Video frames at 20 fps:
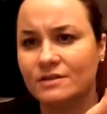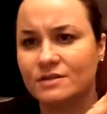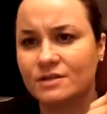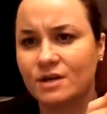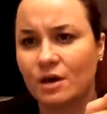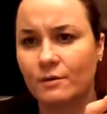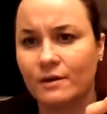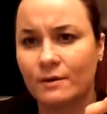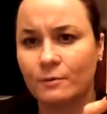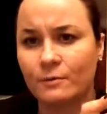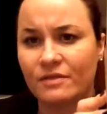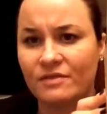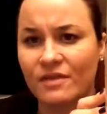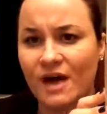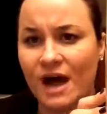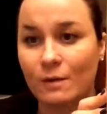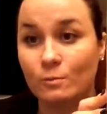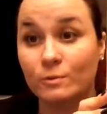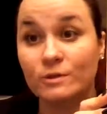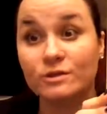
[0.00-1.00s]
this going with
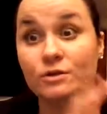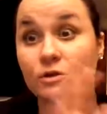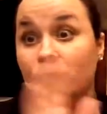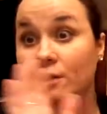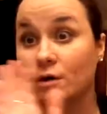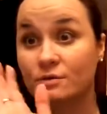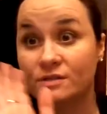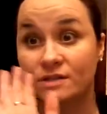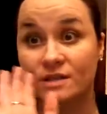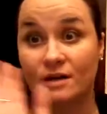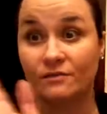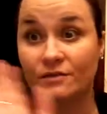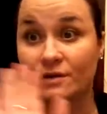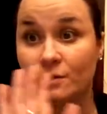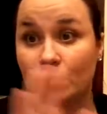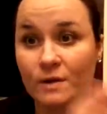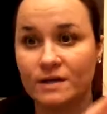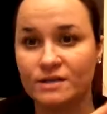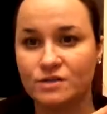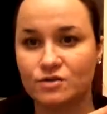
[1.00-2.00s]
that. Winter Glow is
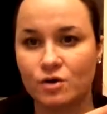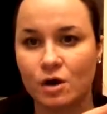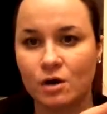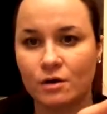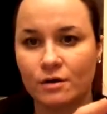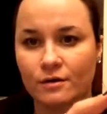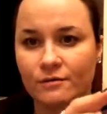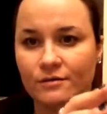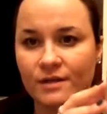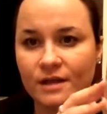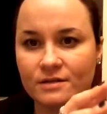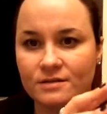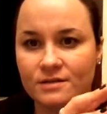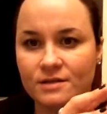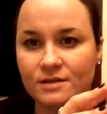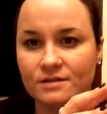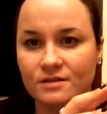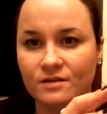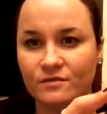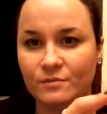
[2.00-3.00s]
definitely way stronger than
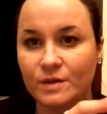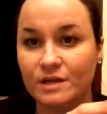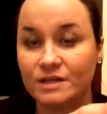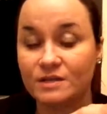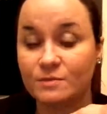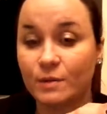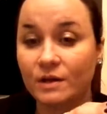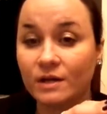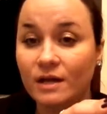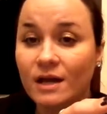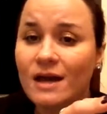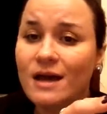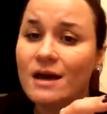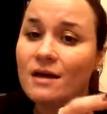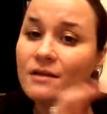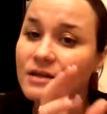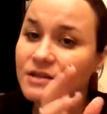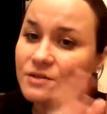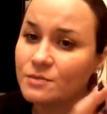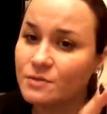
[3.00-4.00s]
Season of Peace. But
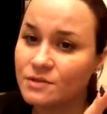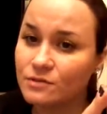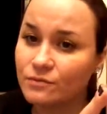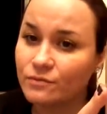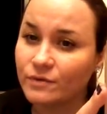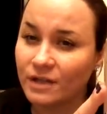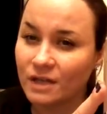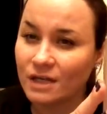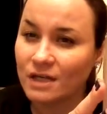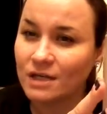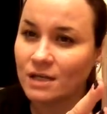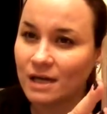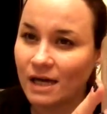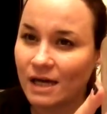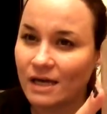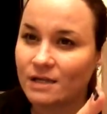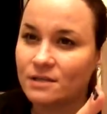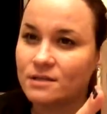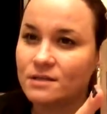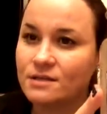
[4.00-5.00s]
this was a really
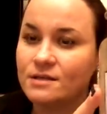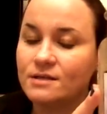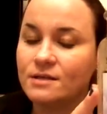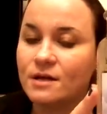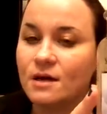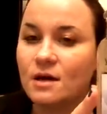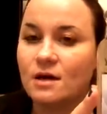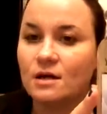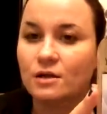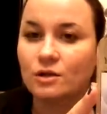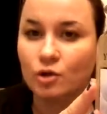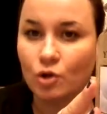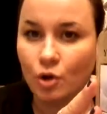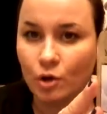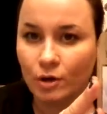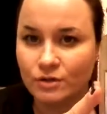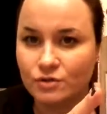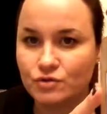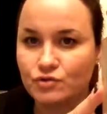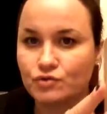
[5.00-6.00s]
nice
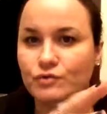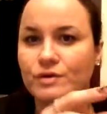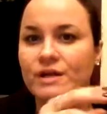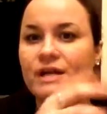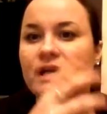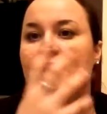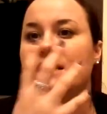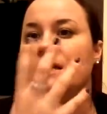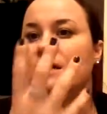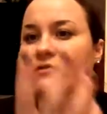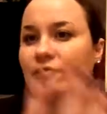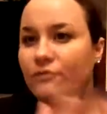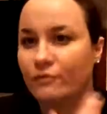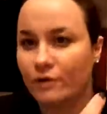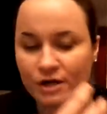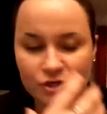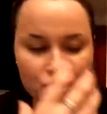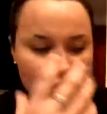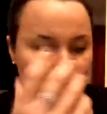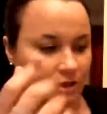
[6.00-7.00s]
laundry,
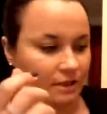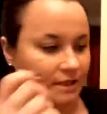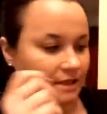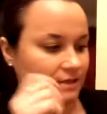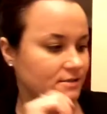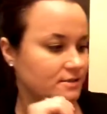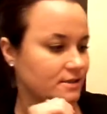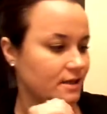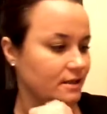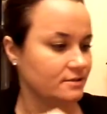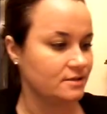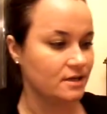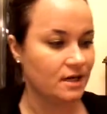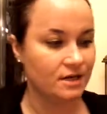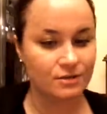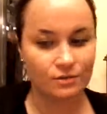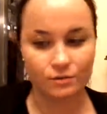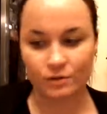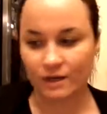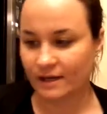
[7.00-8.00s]
fresh, clean scent.
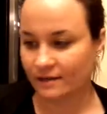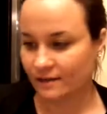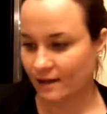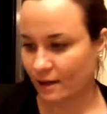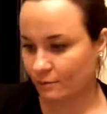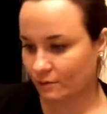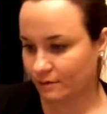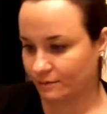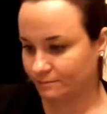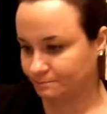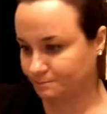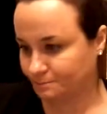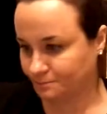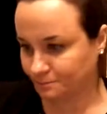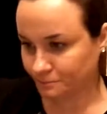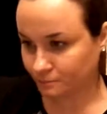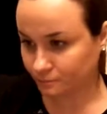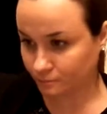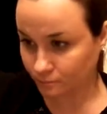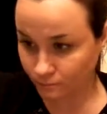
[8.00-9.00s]
I do like that one.
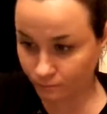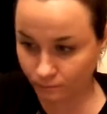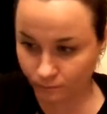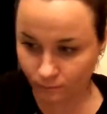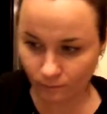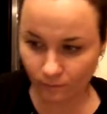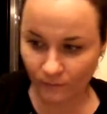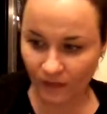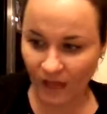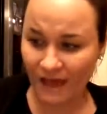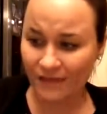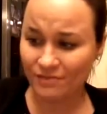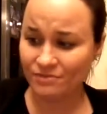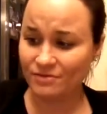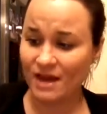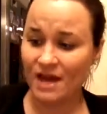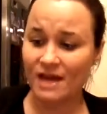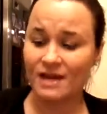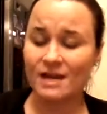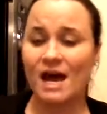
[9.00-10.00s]

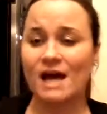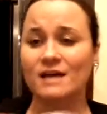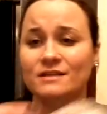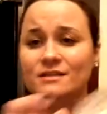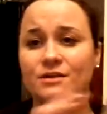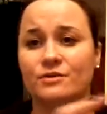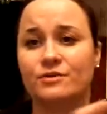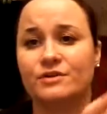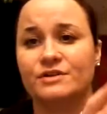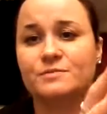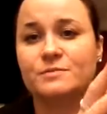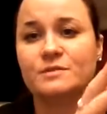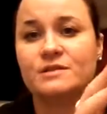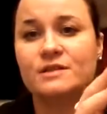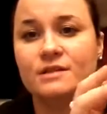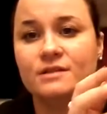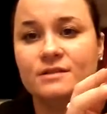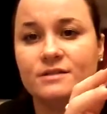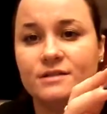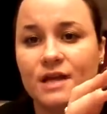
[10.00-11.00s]
And then as the Christmas
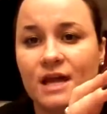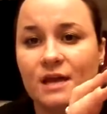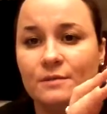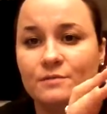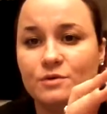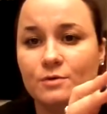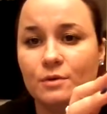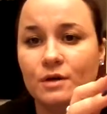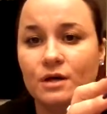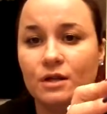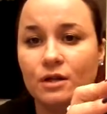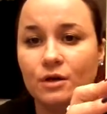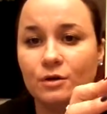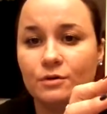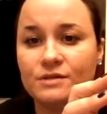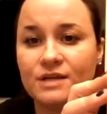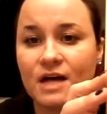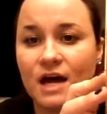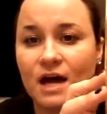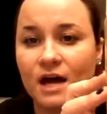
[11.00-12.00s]
seasons came to a
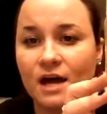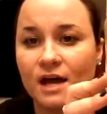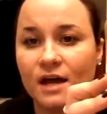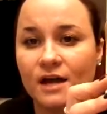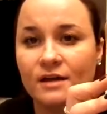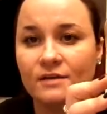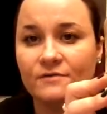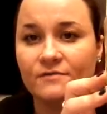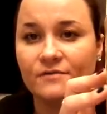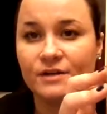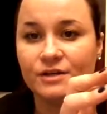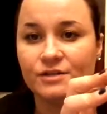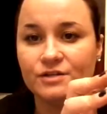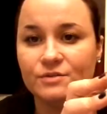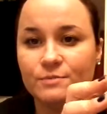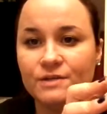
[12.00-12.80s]
close, I finished